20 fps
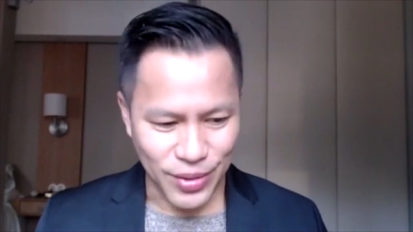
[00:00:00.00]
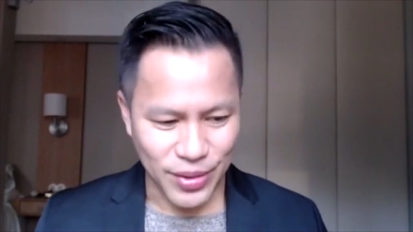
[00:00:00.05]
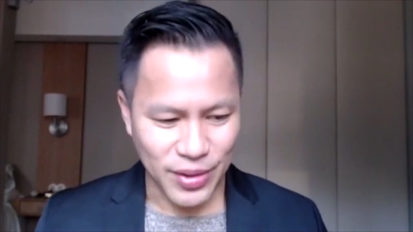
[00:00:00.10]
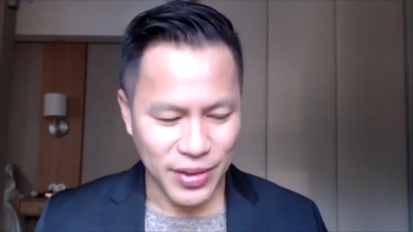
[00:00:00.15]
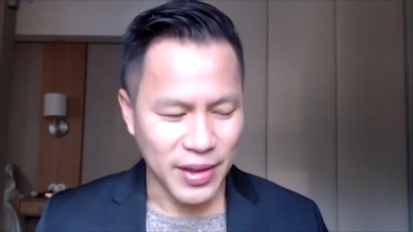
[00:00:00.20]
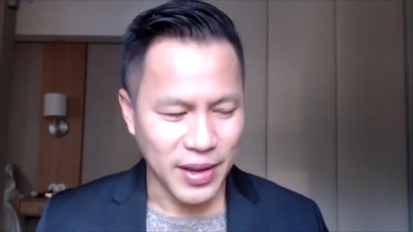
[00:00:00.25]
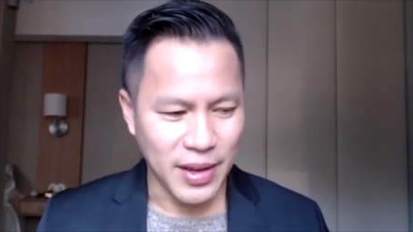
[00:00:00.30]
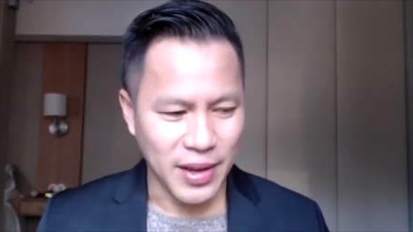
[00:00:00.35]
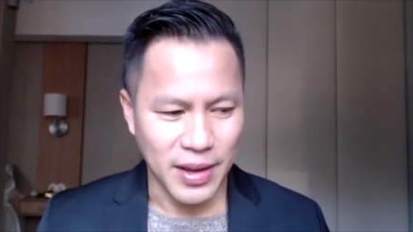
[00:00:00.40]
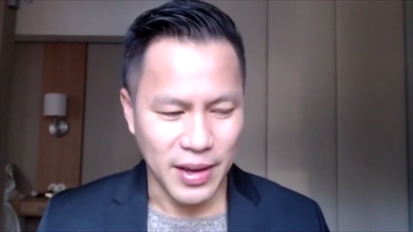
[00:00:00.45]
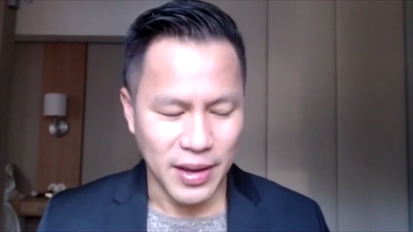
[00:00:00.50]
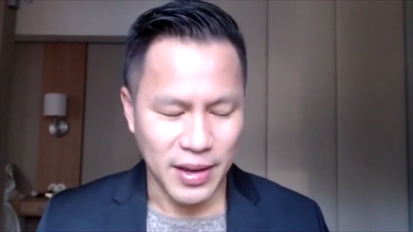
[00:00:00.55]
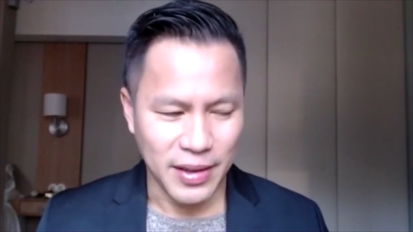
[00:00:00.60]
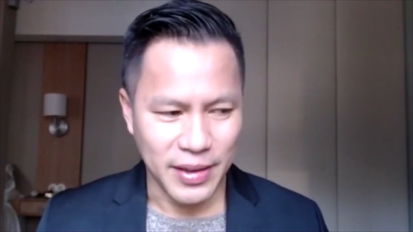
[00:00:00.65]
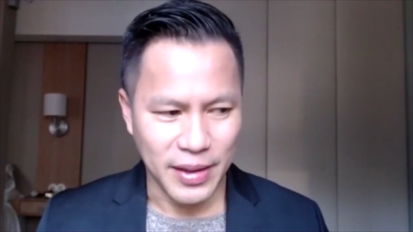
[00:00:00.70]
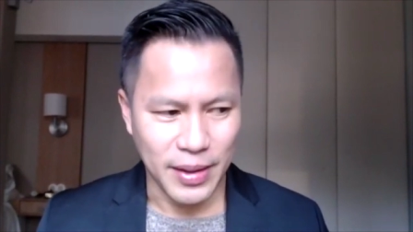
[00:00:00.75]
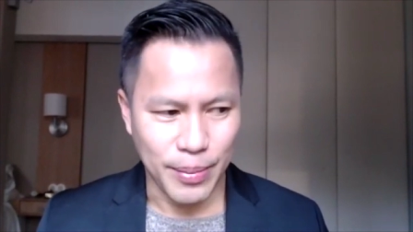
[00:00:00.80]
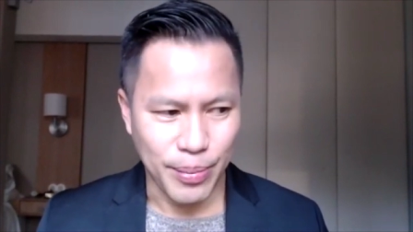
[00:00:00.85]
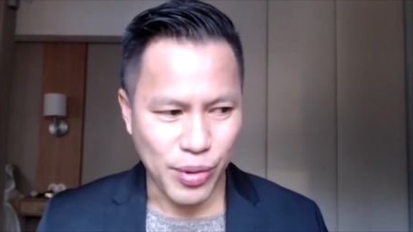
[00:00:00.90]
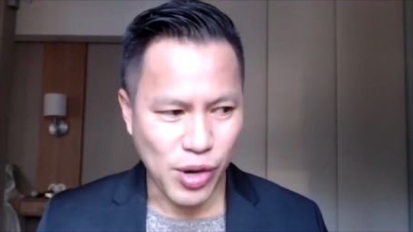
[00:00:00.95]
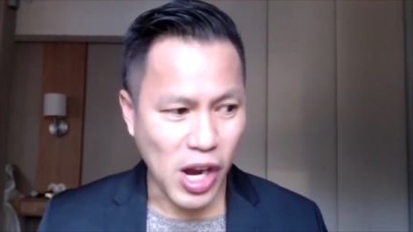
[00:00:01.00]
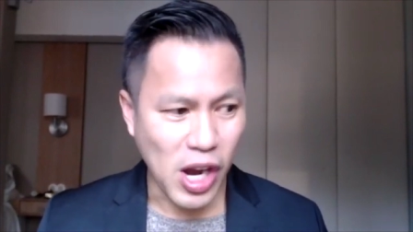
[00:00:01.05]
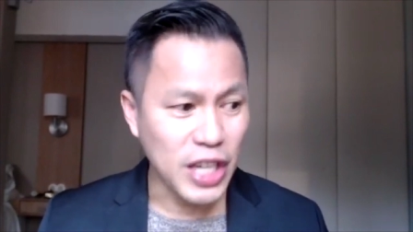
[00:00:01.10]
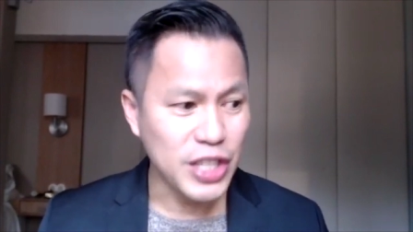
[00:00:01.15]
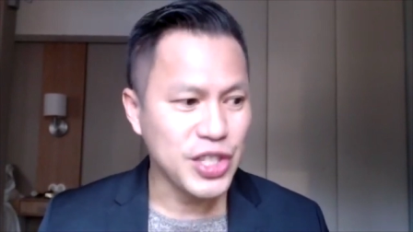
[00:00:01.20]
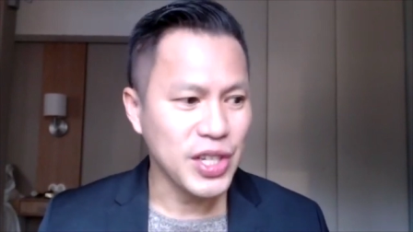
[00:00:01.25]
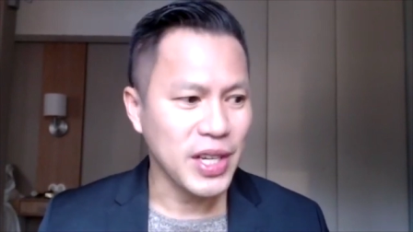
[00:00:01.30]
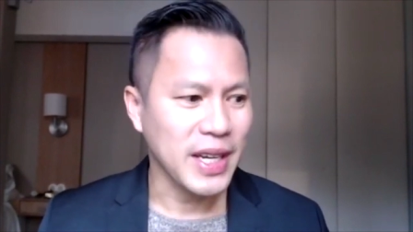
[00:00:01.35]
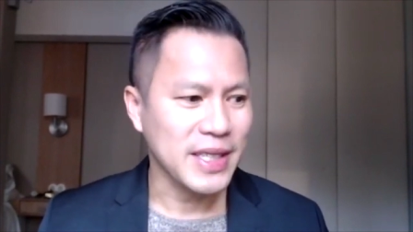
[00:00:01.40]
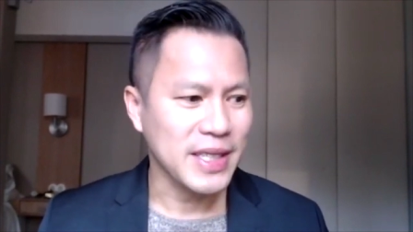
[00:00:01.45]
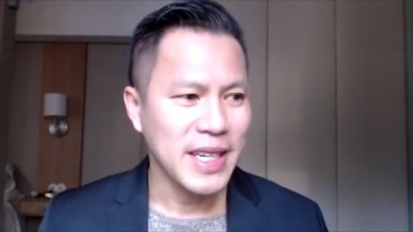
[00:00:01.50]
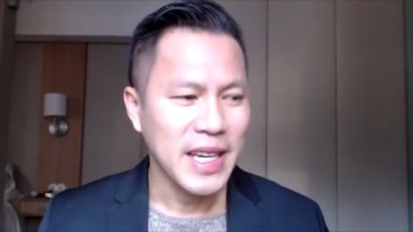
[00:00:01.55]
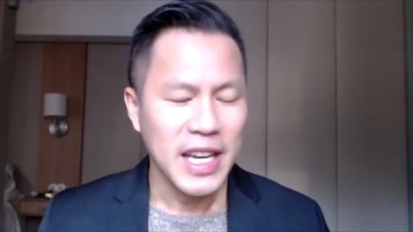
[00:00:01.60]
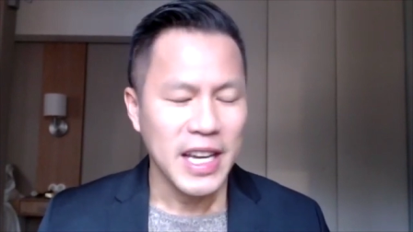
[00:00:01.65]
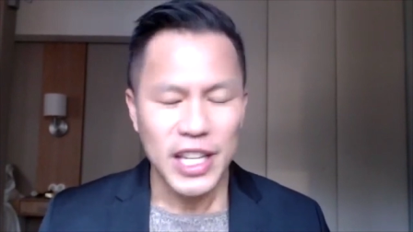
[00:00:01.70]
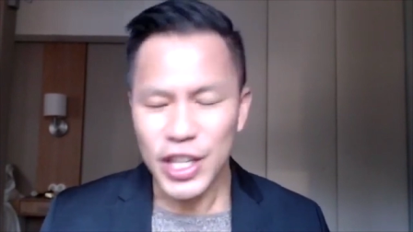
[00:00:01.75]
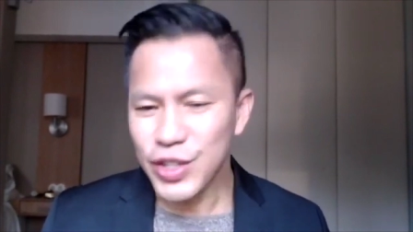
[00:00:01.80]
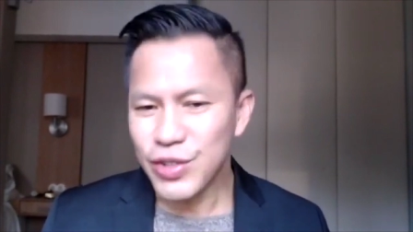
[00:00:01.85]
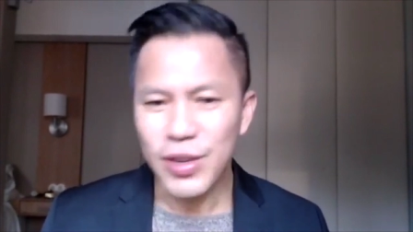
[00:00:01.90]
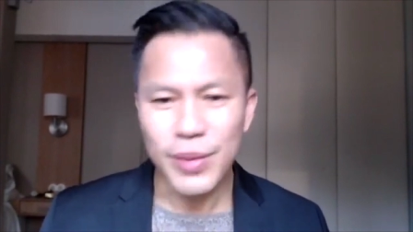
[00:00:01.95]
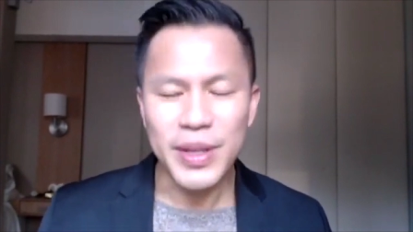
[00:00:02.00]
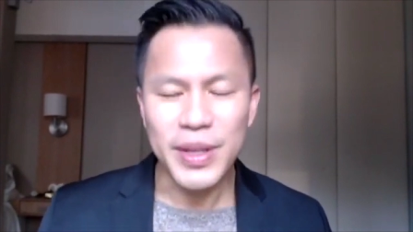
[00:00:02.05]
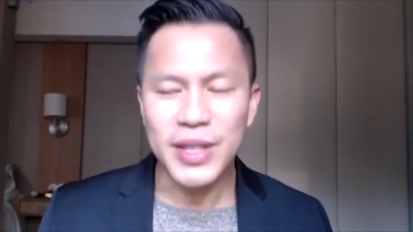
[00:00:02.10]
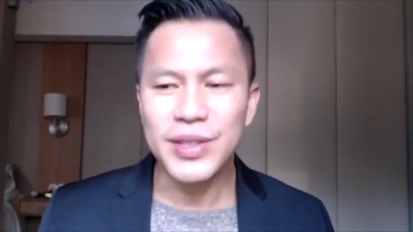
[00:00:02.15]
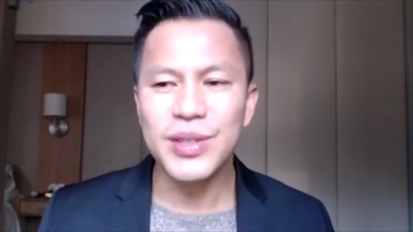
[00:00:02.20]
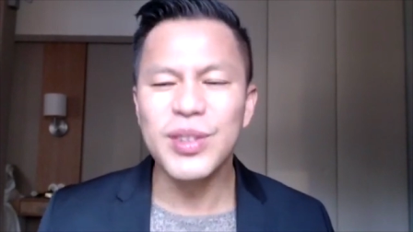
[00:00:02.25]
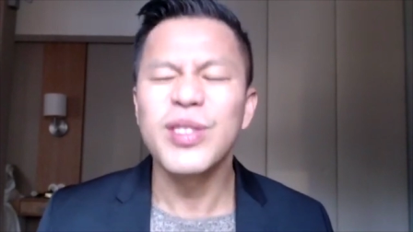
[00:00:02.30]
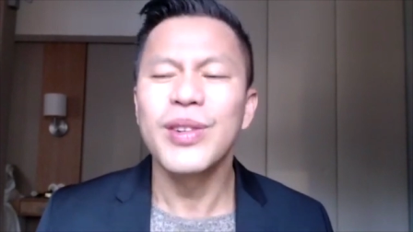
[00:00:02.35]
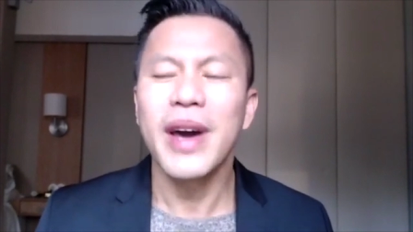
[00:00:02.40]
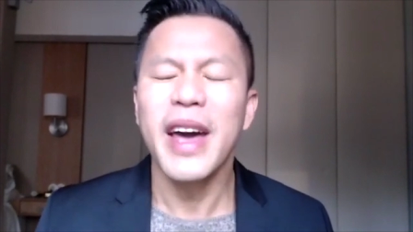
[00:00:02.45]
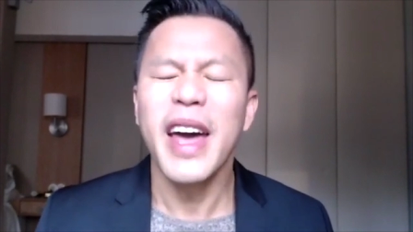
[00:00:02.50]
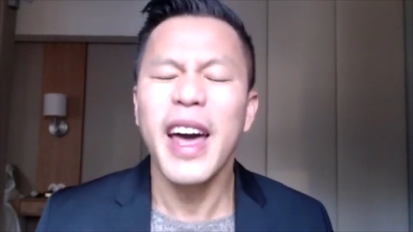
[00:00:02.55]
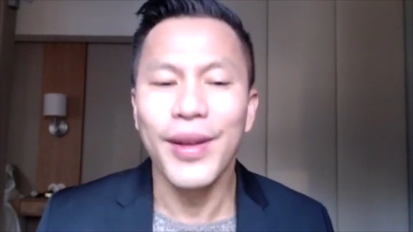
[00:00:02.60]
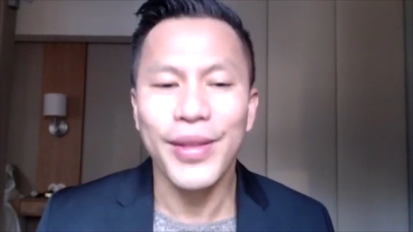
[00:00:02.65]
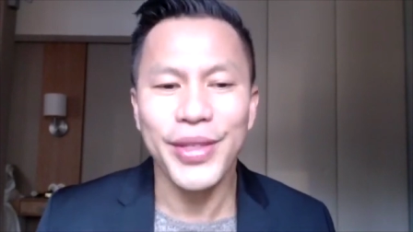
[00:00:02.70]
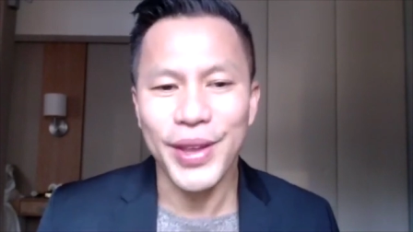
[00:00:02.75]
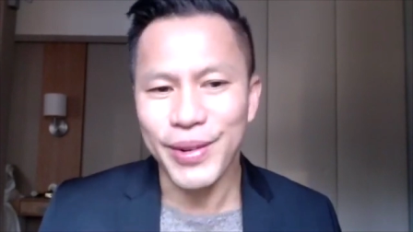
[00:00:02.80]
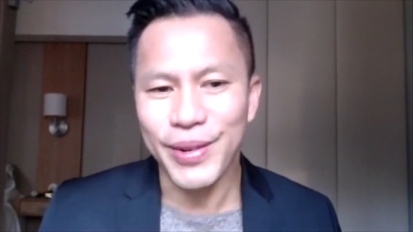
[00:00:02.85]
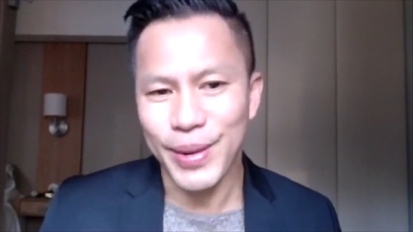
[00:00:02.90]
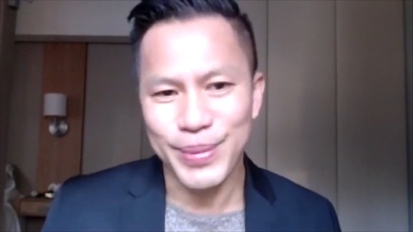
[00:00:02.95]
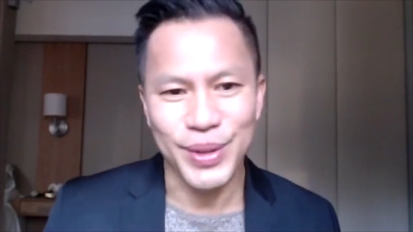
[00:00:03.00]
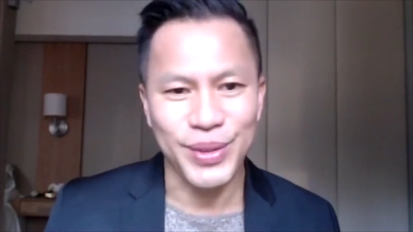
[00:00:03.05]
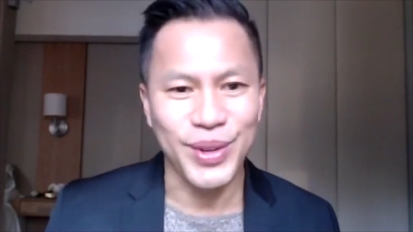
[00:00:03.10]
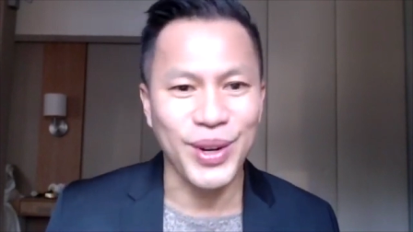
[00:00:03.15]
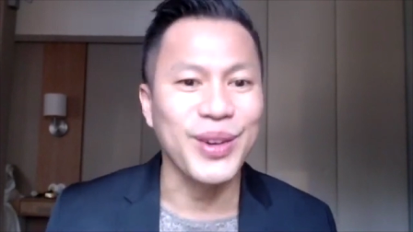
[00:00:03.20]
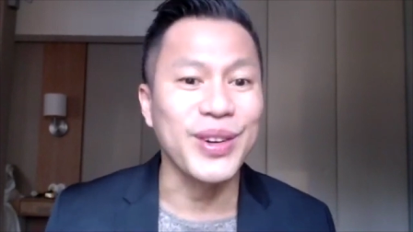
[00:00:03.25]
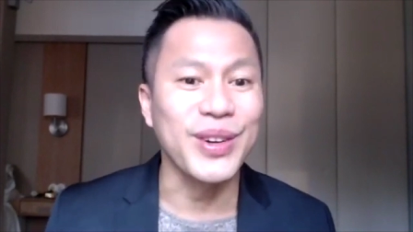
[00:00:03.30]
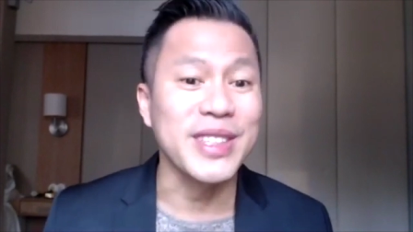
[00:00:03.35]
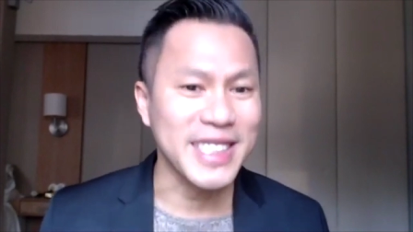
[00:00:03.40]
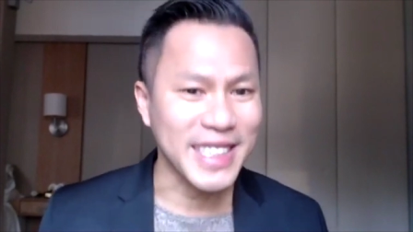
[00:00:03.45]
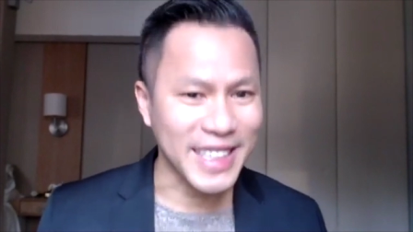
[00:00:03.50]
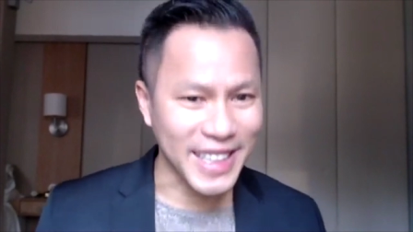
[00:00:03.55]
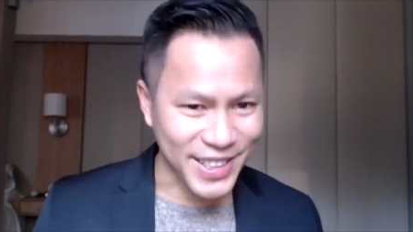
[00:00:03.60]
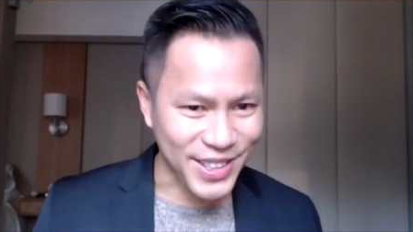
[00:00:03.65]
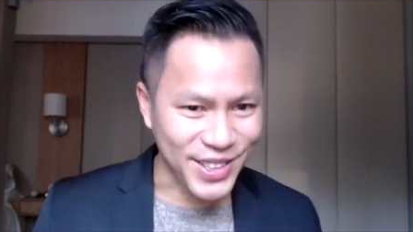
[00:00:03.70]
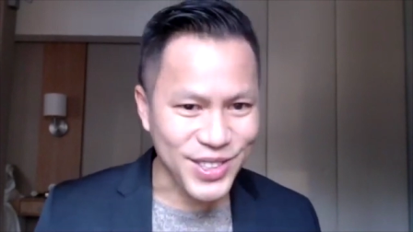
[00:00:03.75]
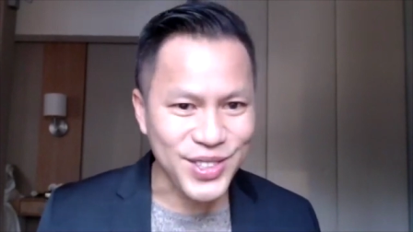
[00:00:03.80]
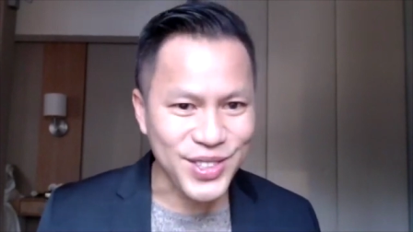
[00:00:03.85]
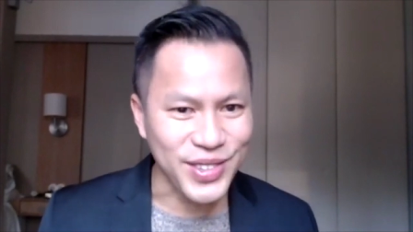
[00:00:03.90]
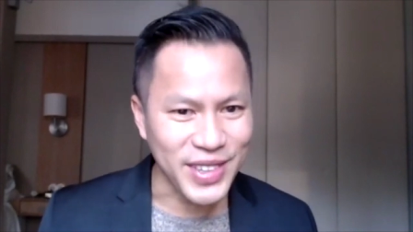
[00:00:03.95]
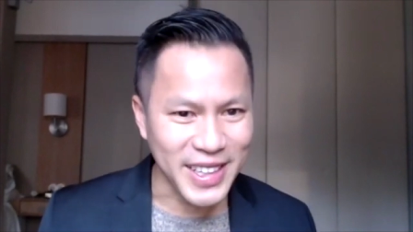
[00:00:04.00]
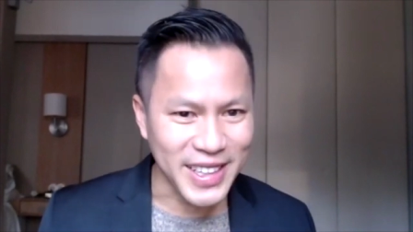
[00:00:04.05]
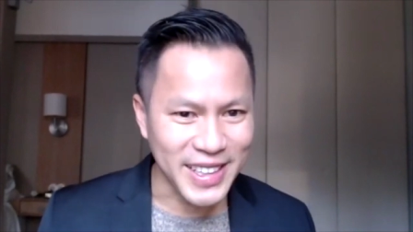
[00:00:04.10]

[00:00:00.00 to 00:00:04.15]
the project contributes to a healthy cryptocurrency industry,